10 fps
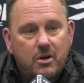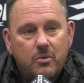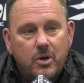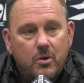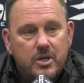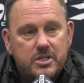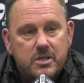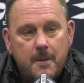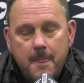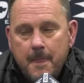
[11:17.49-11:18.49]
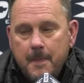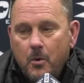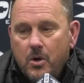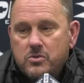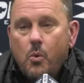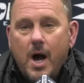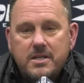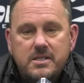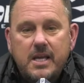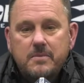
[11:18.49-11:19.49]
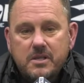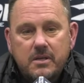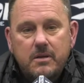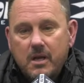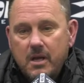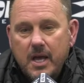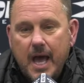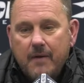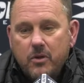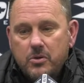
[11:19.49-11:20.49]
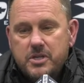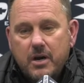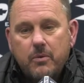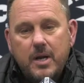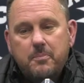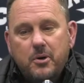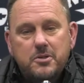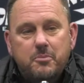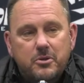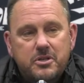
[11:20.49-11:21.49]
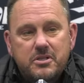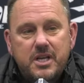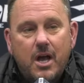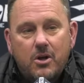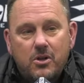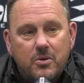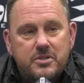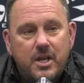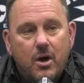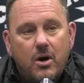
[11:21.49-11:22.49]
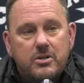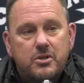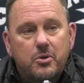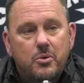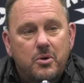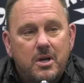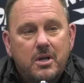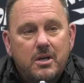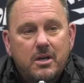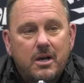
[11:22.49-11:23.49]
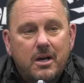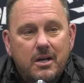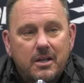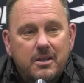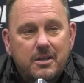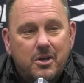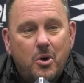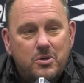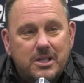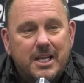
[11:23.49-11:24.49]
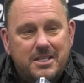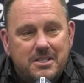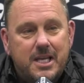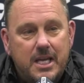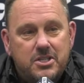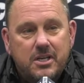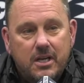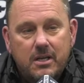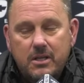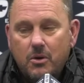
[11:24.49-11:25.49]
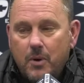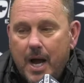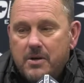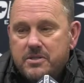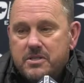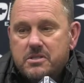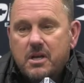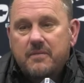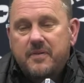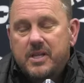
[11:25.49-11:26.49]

We always watch teams that have those air raid principles to see how close they are to the Coach Leach teaching in the routes and stuff.